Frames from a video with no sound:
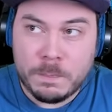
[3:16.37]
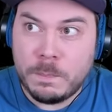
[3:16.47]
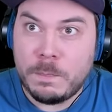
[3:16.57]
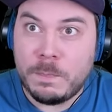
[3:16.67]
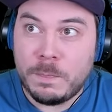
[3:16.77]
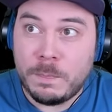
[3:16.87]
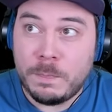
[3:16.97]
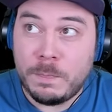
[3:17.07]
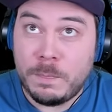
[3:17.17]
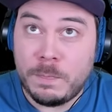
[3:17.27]

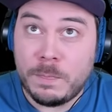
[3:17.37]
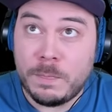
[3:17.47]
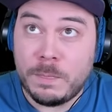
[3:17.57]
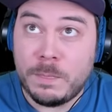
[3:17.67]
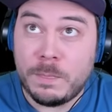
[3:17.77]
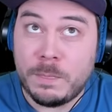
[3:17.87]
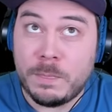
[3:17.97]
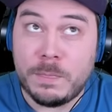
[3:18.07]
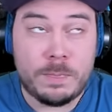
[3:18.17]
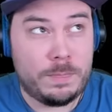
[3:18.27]

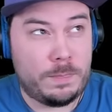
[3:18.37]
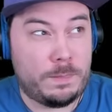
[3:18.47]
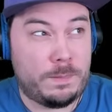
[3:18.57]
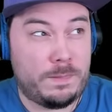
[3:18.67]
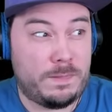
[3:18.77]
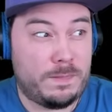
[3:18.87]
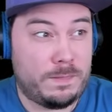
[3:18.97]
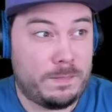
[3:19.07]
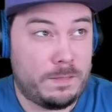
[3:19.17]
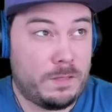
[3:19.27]

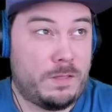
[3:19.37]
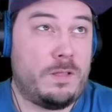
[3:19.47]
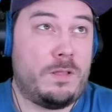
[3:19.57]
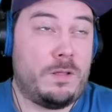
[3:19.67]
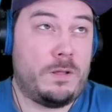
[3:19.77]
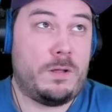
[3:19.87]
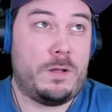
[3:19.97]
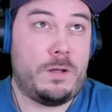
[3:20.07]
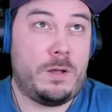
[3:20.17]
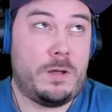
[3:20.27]

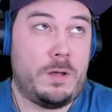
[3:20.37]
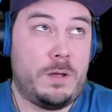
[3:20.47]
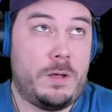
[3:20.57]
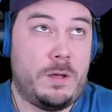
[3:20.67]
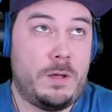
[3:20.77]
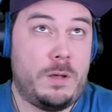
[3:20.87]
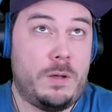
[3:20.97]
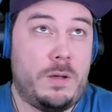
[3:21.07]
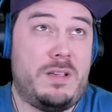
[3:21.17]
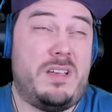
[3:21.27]

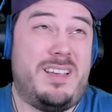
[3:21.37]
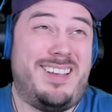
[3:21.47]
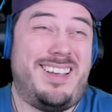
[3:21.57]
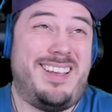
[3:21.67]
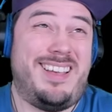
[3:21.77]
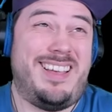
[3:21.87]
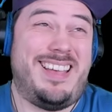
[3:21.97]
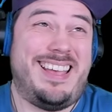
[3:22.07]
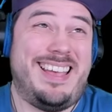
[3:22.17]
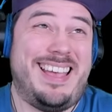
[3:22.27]

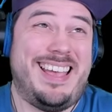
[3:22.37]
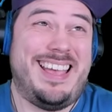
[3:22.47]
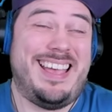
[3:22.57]
No one is speaking in this clip.